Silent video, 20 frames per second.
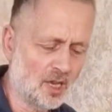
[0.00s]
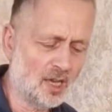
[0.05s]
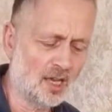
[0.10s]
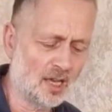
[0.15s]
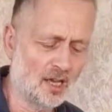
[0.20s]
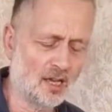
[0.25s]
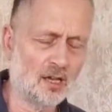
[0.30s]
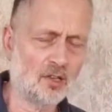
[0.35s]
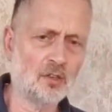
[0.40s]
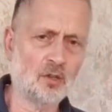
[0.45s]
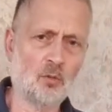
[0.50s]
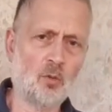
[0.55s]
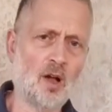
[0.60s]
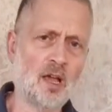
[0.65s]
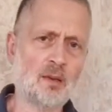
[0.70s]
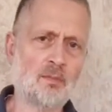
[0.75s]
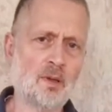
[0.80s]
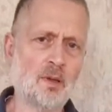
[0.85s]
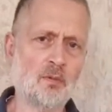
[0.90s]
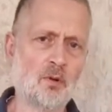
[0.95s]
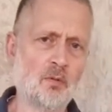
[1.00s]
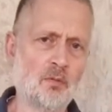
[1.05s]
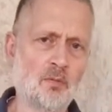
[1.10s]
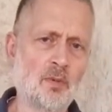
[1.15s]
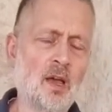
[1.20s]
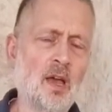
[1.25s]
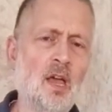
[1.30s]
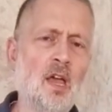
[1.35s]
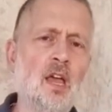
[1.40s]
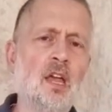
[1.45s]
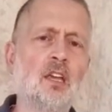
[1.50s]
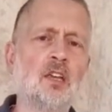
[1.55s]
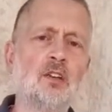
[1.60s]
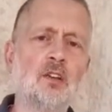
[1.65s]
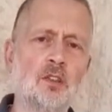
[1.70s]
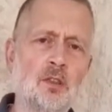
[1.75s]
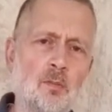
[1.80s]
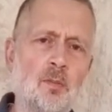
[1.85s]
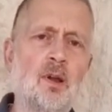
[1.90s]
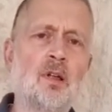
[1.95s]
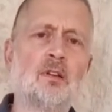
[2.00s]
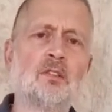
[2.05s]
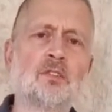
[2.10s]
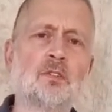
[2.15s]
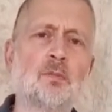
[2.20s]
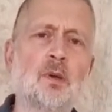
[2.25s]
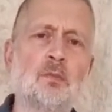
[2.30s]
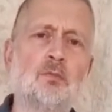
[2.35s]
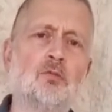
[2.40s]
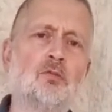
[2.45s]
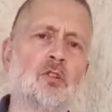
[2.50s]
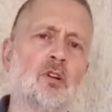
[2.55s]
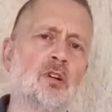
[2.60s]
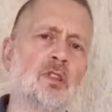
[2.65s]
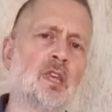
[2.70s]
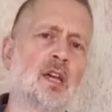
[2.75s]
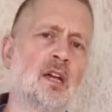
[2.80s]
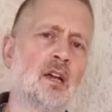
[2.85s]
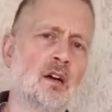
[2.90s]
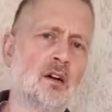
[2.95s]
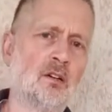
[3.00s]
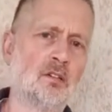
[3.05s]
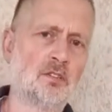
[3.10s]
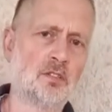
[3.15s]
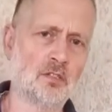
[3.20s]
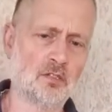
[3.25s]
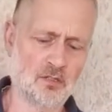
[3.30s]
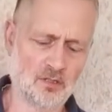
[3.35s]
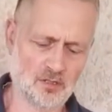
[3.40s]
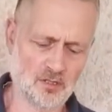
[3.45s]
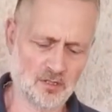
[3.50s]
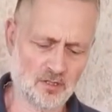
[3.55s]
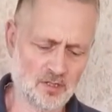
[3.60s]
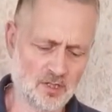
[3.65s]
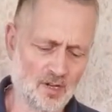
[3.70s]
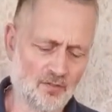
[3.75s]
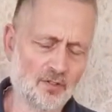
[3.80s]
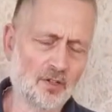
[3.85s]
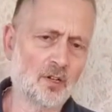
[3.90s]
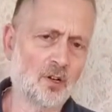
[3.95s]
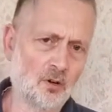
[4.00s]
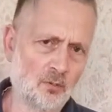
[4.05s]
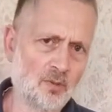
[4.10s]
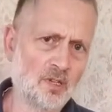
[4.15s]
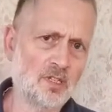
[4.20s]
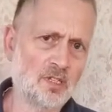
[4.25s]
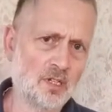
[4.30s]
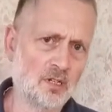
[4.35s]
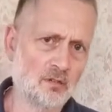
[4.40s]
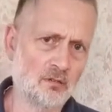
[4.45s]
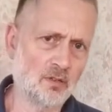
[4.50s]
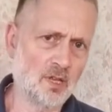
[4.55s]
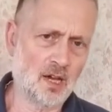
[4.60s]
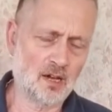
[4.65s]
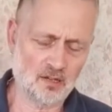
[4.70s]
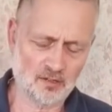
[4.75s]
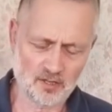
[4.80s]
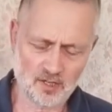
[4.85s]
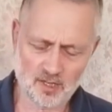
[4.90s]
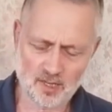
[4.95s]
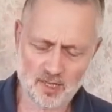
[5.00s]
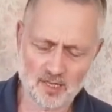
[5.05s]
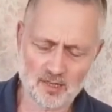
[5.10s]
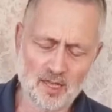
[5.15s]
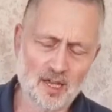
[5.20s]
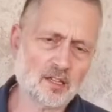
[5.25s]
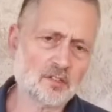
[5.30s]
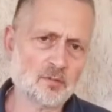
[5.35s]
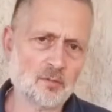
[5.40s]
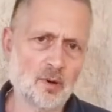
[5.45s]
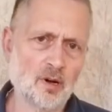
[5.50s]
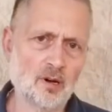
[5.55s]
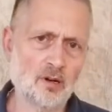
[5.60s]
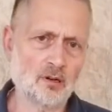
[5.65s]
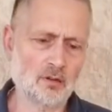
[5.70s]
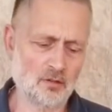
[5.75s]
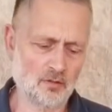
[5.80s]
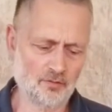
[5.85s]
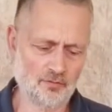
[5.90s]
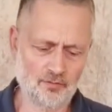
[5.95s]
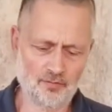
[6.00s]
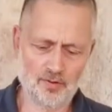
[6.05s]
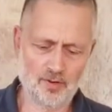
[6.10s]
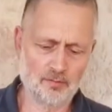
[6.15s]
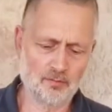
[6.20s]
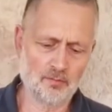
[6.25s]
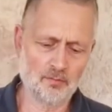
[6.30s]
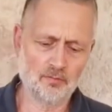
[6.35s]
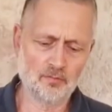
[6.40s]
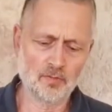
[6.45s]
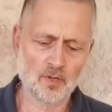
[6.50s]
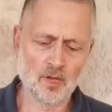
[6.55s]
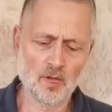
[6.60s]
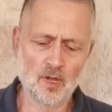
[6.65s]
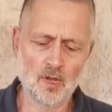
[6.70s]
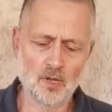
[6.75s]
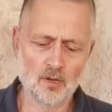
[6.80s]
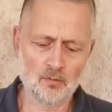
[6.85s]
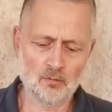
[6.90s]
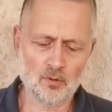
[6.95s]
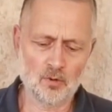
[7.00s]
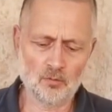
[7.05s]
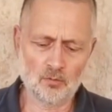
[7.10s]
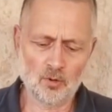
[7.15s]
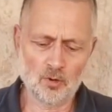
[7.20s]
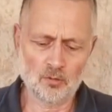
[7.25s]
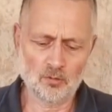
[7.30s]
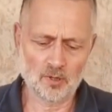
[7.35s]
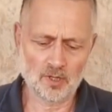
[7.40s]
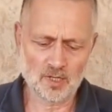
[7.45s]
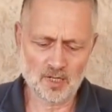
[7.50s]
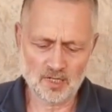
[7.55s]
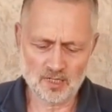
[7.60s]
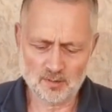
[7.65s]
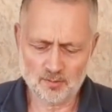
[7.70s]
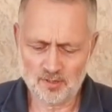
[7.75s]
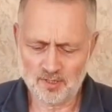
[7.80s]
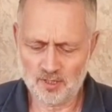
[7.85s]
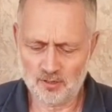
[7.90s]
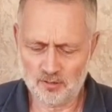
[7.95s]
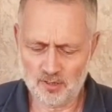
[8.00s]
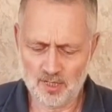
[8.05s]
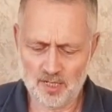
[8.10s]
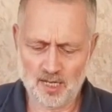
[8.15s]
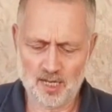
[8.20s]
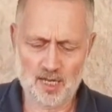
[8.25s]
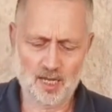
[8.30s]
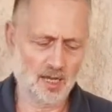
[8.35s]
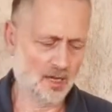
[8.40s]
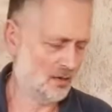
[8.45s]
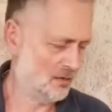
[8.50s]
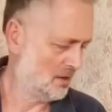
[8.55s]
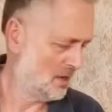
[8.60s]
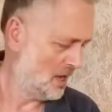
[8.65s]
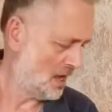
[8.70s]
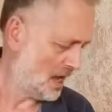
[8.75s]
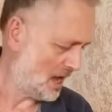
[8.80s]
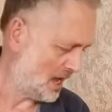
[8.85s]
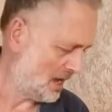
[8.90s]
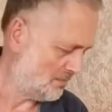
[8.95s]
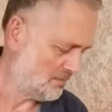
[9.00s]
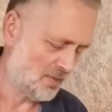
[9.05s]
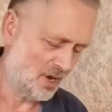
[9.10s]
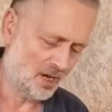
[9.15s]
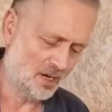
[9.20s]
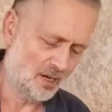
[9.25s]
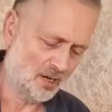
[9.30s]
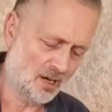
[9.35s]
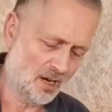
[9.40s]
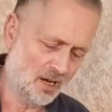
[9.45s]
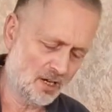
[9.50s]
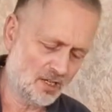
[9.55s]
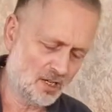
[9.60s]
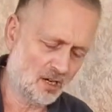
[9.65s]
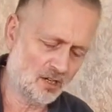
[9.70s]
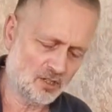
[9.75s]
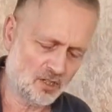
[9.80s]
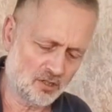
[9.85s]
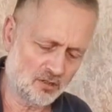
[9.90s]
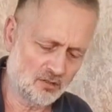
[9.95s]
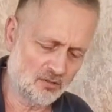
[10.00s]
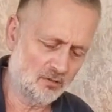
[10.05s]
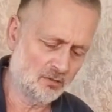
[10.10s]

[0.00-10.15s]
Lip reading: at the way people, you know, the plants people grow in their gardens and stuff, and commenting on that, I think that's part of what we need to be doing here. And I do,